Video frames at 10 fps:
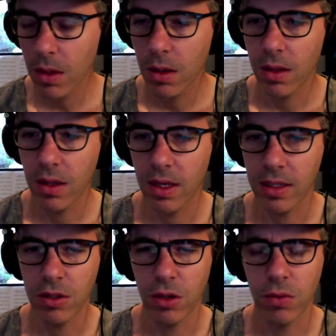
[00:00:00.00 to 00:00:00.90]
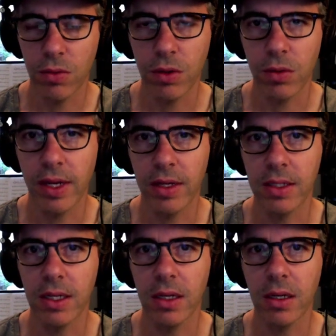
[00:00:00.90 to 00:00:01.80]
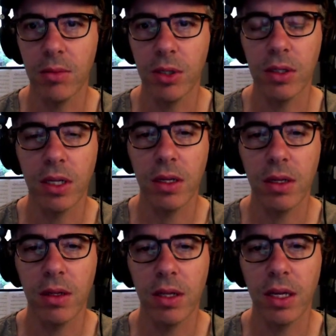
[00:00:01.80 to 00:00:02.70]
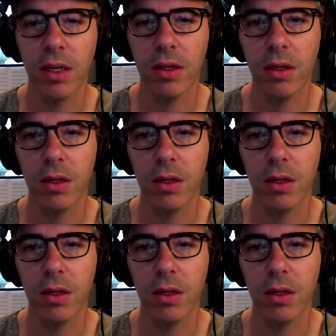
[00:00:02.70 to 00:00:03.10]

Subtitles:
There's no real editing ability there,